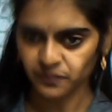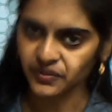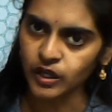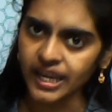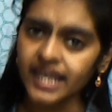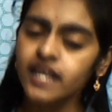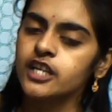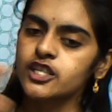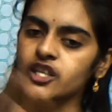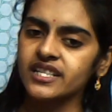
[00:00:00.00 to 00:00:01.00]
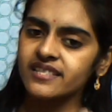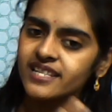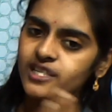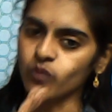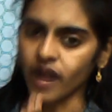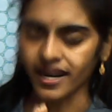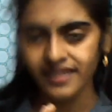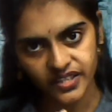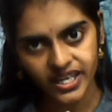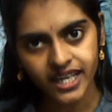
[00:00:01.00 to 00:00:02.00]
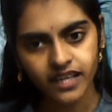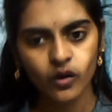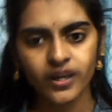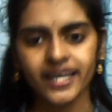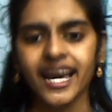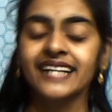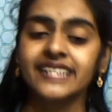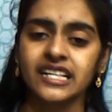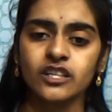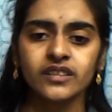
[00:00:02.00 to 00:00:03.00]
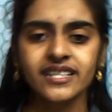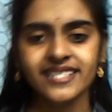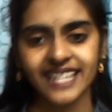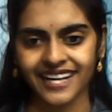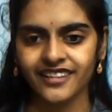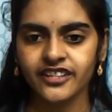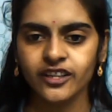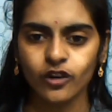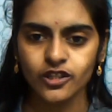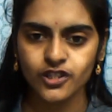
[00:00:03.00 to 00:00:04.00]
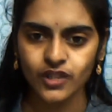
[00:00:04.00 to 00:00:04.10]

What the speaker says: Okay, so this is one trick. Okay, I'll tell you the second trick also.